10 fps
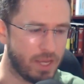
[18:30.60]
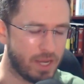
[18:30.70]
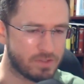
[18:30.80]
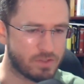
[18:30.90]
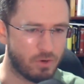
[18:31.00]

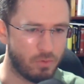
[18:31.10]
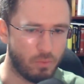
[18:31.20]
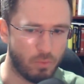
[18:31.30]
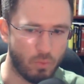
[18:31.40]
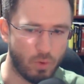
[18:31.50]
And
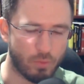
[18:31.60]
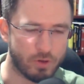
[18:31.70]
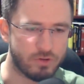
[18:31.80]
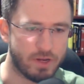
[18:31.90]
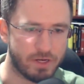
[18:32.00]
so what
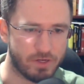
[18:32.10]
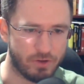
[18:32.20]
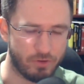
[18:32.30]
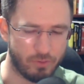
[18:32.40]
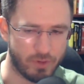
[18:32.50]
we're trying to
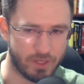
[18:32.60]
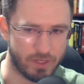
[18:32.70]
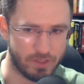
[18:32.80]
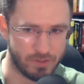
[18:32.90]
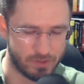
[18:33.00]
do
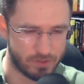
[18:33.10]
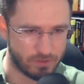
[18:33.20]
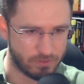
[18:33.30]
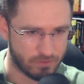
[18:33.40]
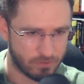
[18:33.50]
is